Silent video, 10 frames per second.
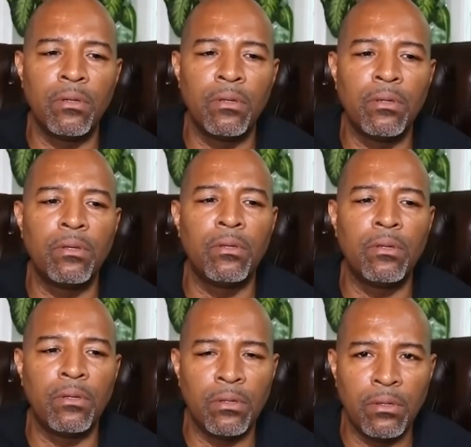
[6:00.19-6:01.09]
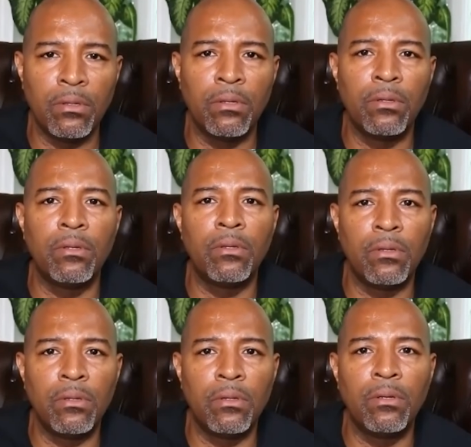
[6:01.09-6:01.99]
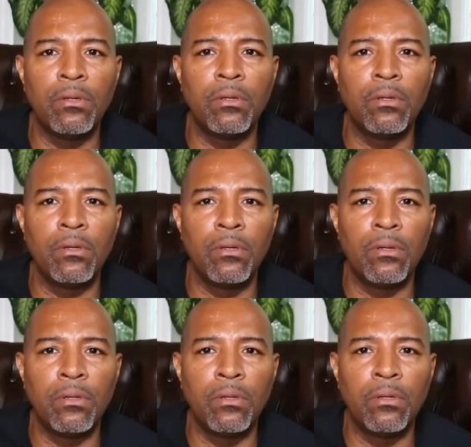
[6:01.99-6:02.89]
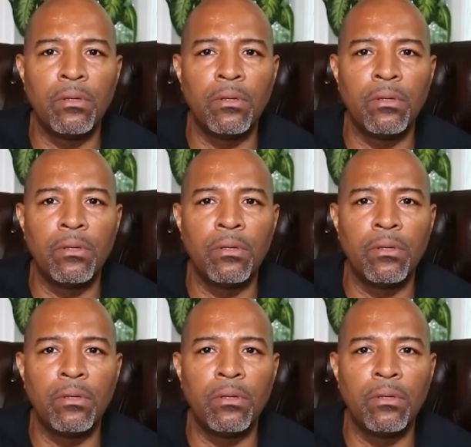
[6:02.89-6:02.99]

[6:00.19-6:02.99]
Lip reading: The person shown says nothing.